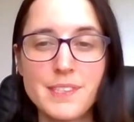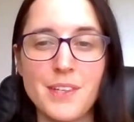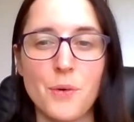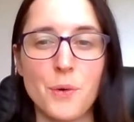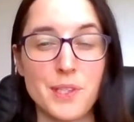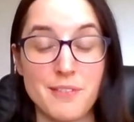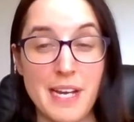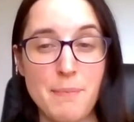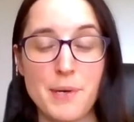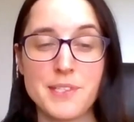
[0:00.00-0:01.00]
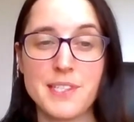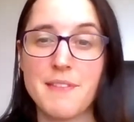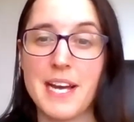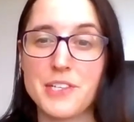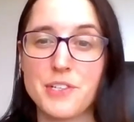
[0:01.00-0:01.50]
all of our positive
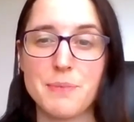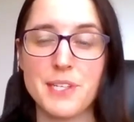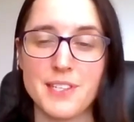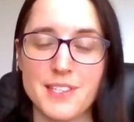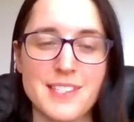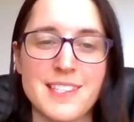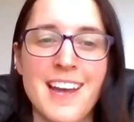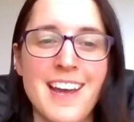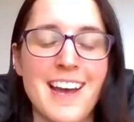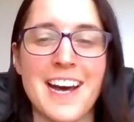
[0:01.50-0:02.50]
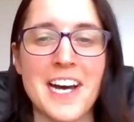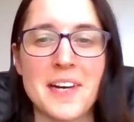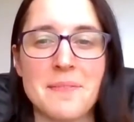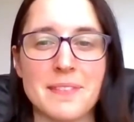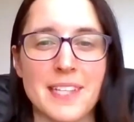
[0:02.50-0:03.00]
attributes
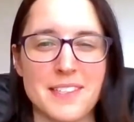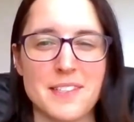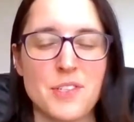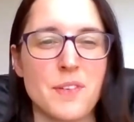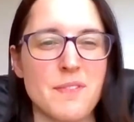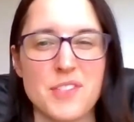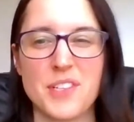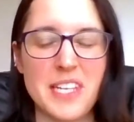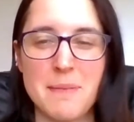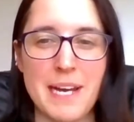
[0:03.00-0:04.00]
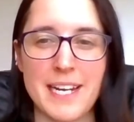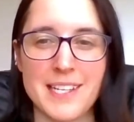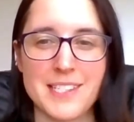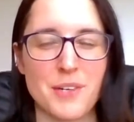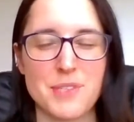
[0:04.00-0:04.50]
um, talk, talking about
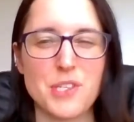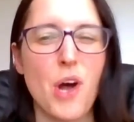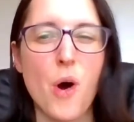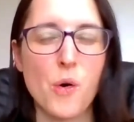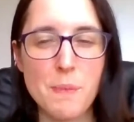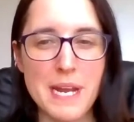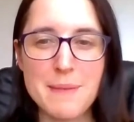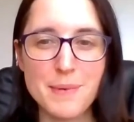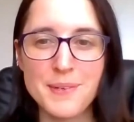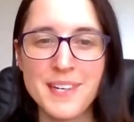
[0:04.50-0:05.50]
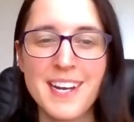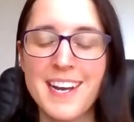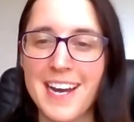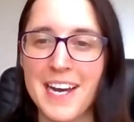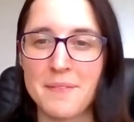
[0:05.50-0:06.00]
ourselves as whole people
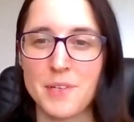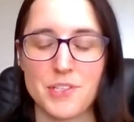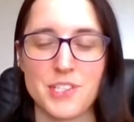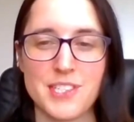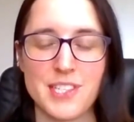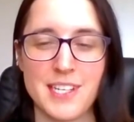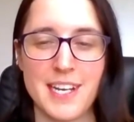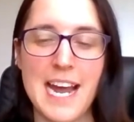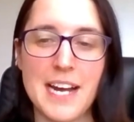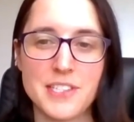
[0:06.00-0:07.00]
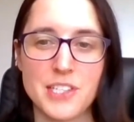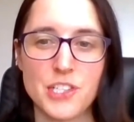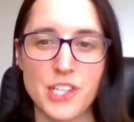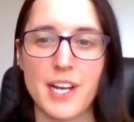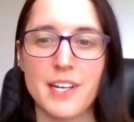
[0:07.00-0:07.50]
um, not just an outer
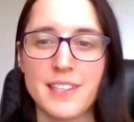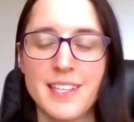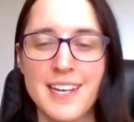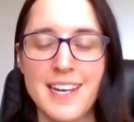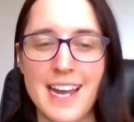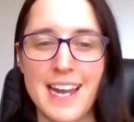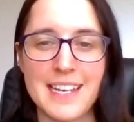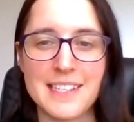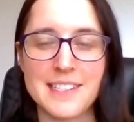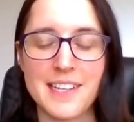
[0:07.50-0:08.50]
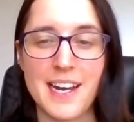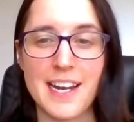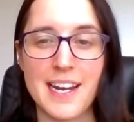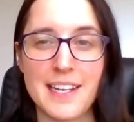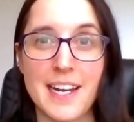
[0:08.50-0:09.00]
shell and
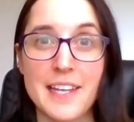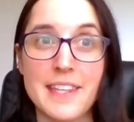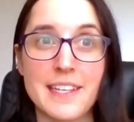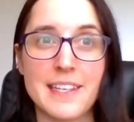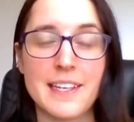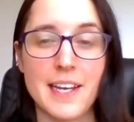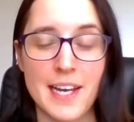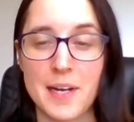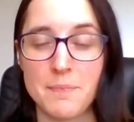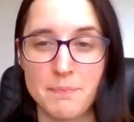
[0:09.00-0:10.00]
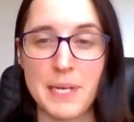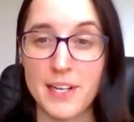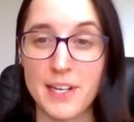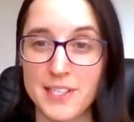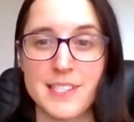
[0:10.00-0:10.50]
I, I think um,
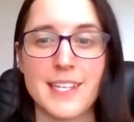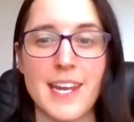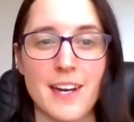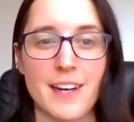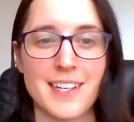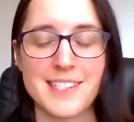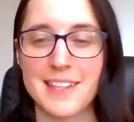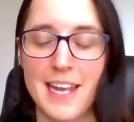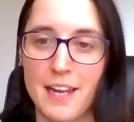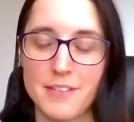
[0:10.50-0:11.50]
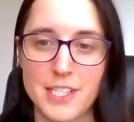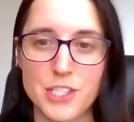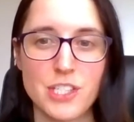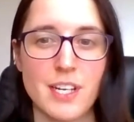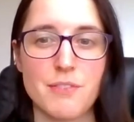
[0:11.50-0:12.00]
parents and carers have such
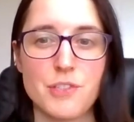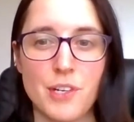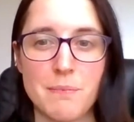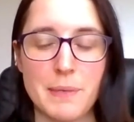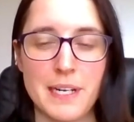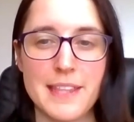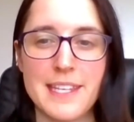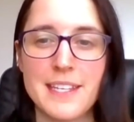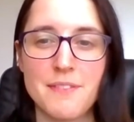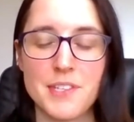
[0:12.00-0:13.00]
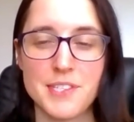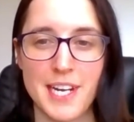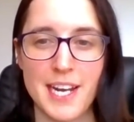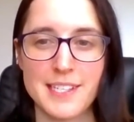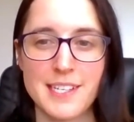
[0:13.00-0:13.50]
a tough job, but I think if you
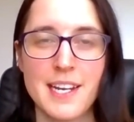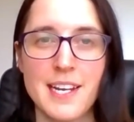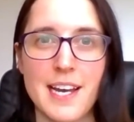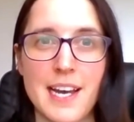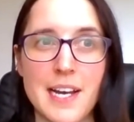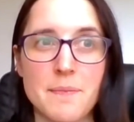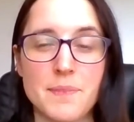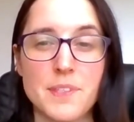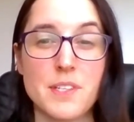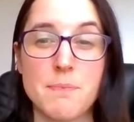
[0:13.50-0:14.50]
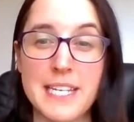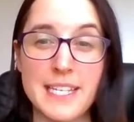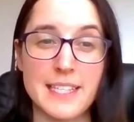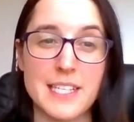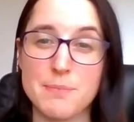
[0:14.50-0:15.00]
start um,
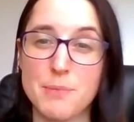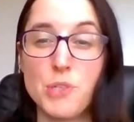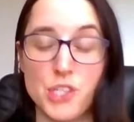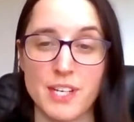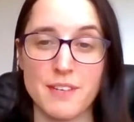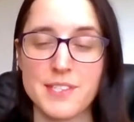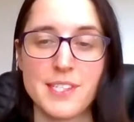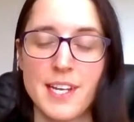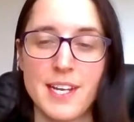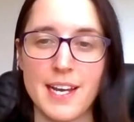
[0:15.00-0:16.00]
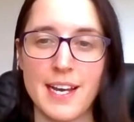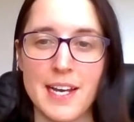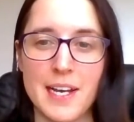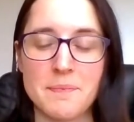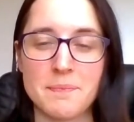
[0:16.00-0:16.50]
making these small shifts,
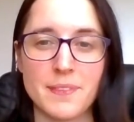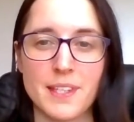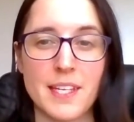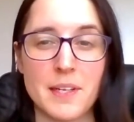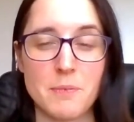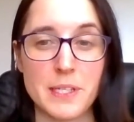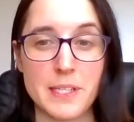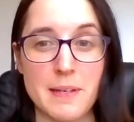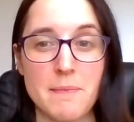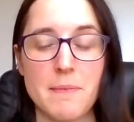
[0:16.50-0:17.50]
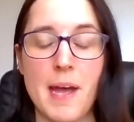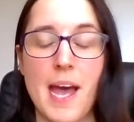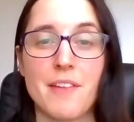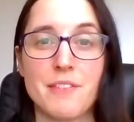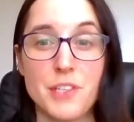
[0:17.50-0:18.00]
um, can really
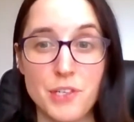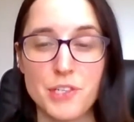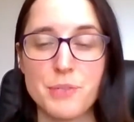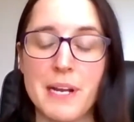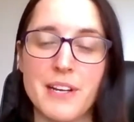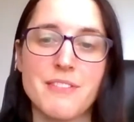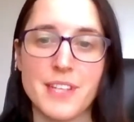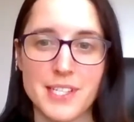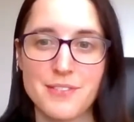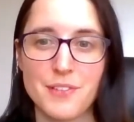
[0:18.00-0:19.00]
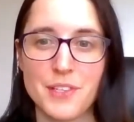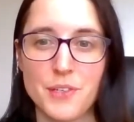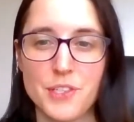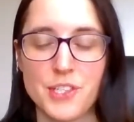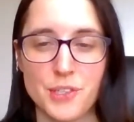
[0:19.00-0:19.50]
have huge benefits for your
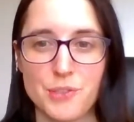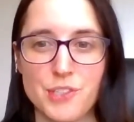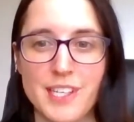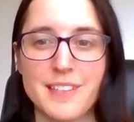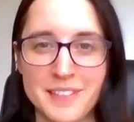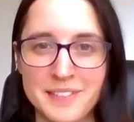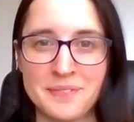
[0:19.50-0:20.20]
children.